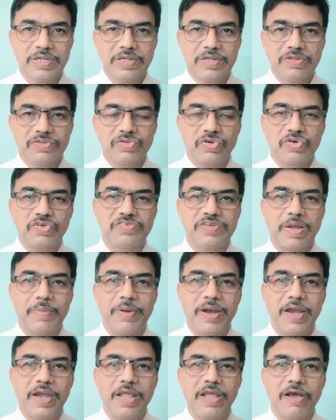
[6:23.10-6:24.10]
So
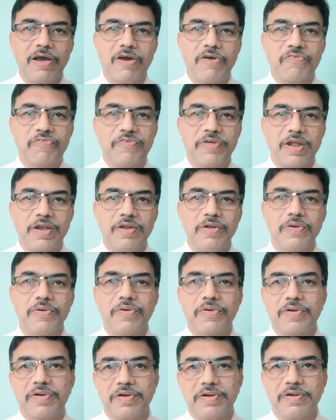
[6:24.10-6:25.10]
stability of
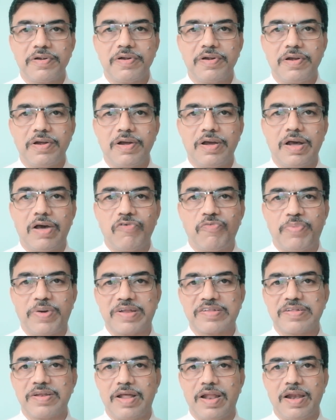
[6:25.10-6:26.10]
tenure of
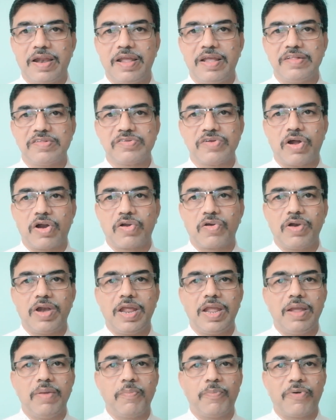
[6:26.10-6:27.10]
personnel is not
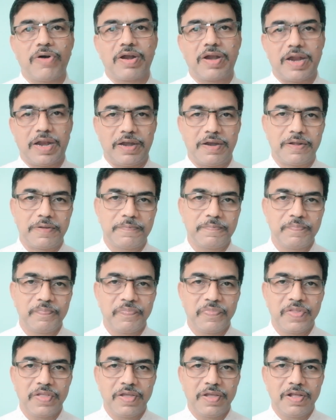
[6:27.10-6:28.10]
only important
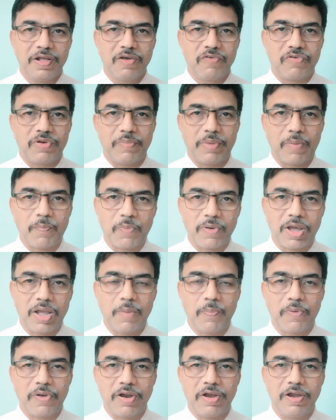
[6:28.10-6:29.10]
from employee
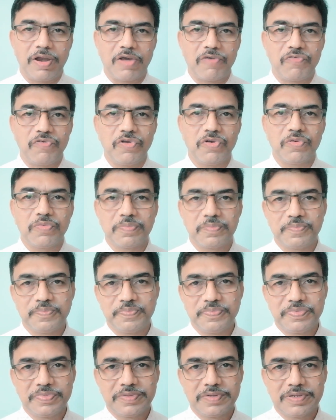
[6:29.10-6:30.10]
point of view,
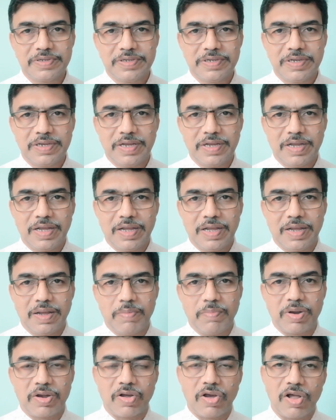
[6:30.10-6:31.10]

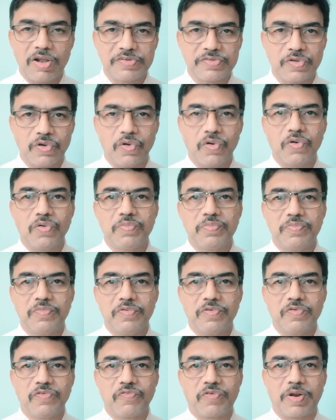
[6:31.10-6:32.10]
but also
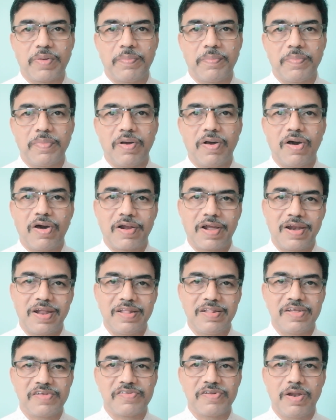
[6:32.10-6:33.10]
from
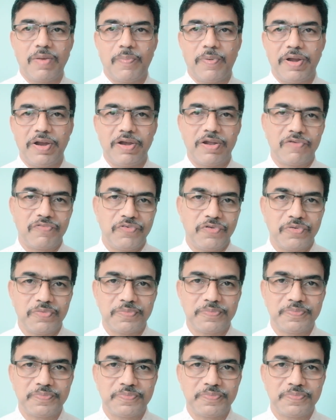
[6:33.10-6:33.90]
organizational point of view.